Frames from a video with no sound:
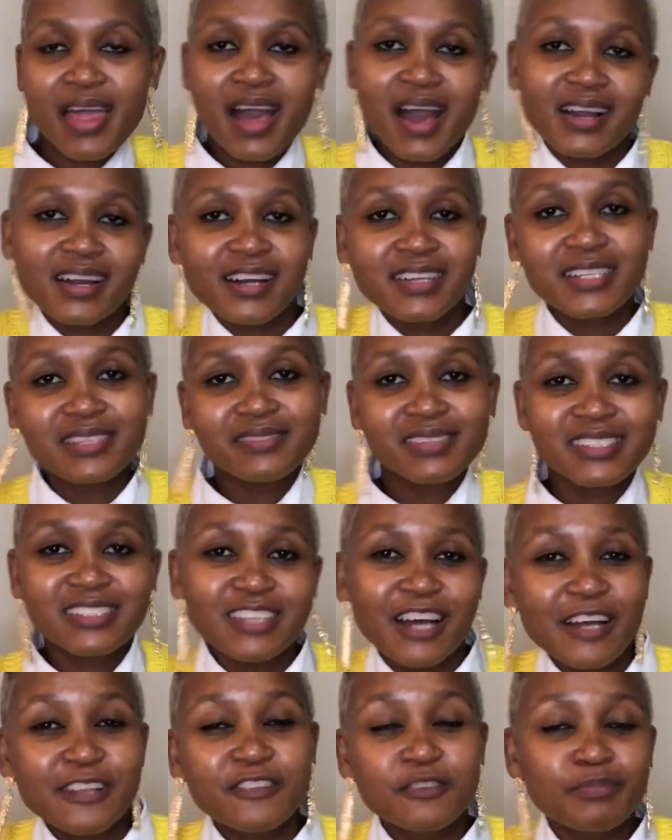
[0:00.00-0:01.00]
I can't even
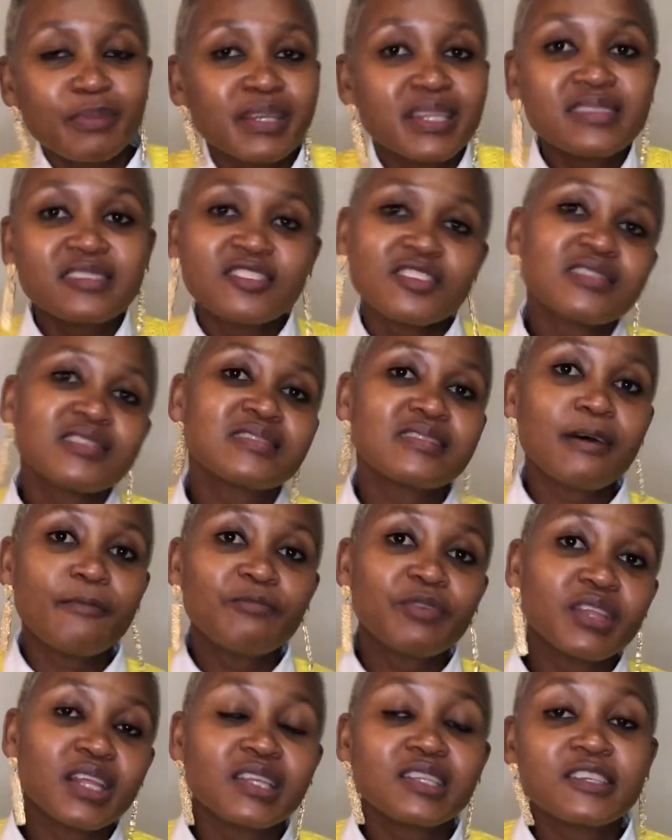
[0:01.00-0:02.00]
dance, but it's just
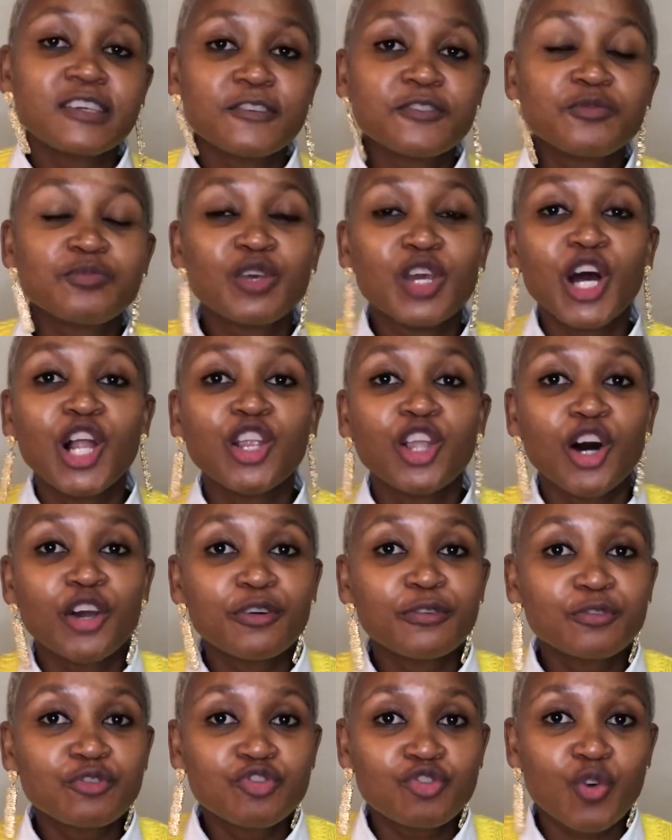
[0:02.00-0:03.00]
something that gives me a lot
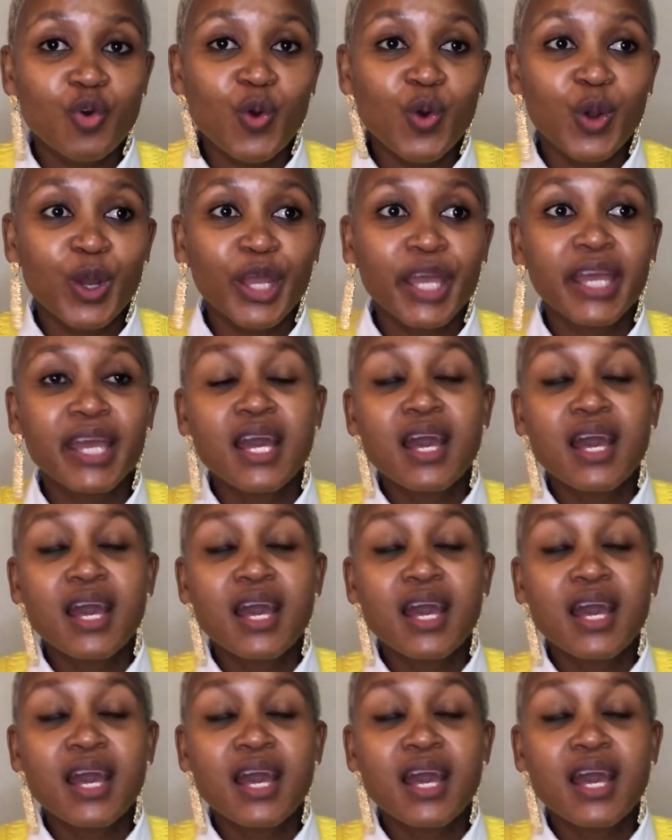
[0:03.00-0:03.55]
of joy.